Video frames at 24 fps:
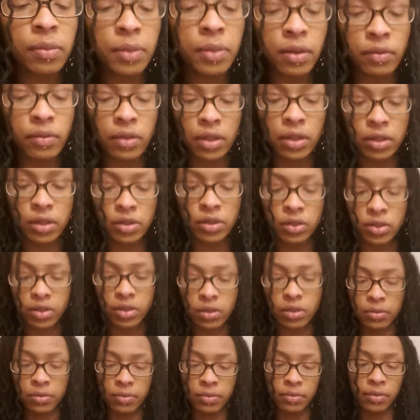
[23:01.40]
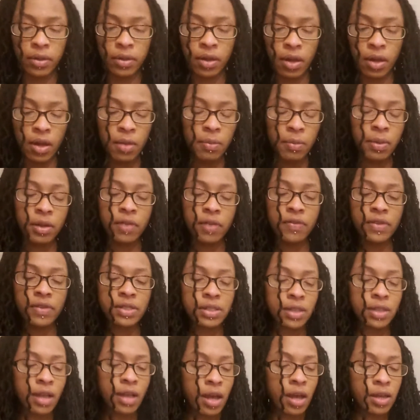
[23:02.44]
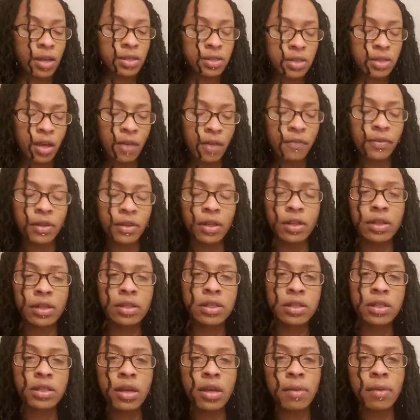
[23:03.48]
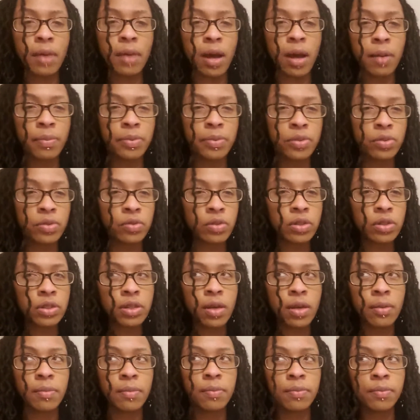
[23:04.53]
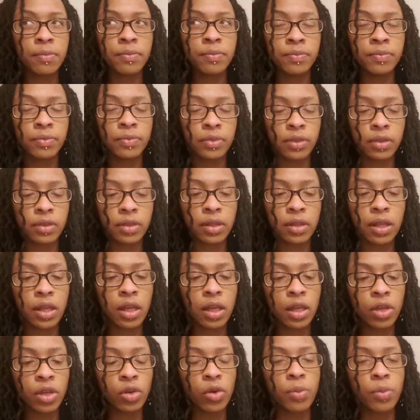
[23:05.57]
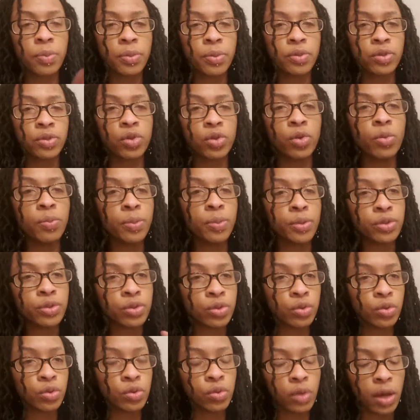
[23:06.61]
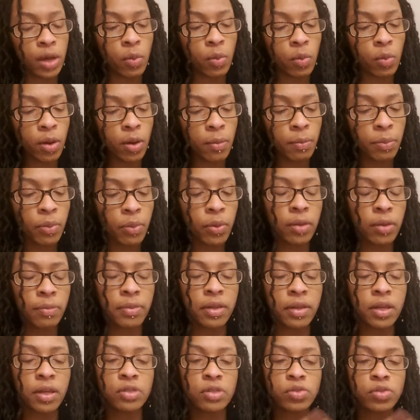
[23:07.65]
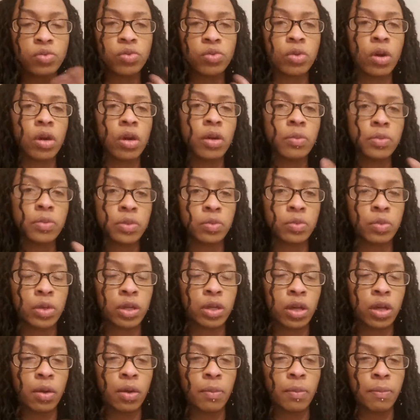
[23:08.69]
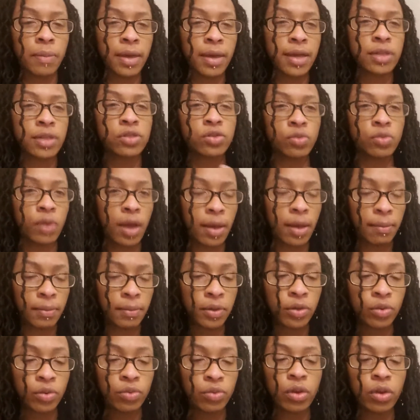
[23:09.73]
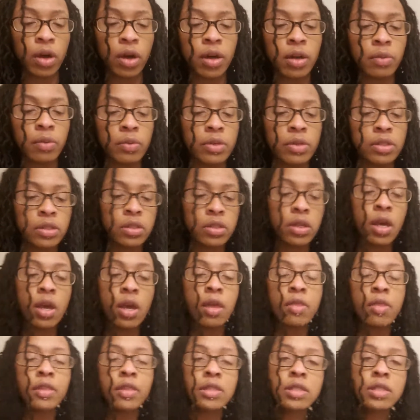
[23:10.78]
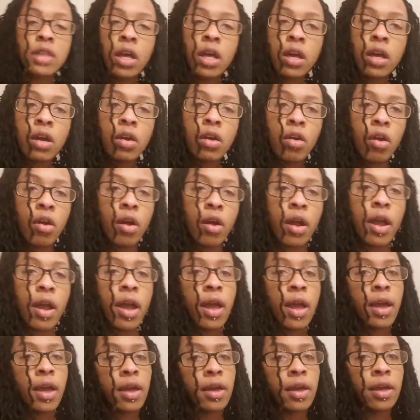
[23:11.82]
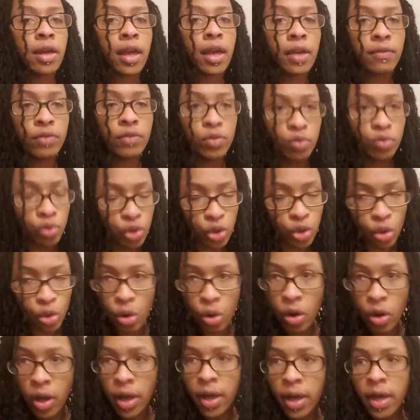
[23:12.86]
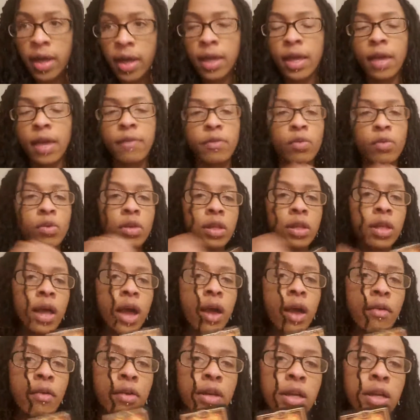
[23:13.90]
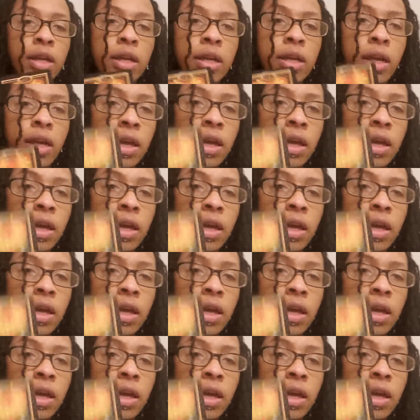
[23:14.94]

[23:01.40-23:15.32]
be a relationship. But if it's not, it's definitely some opportunity, something you pursued at one point because you thought it was what made you happy. You thought it was the Sun card. It gave you joy. It gave you clarity.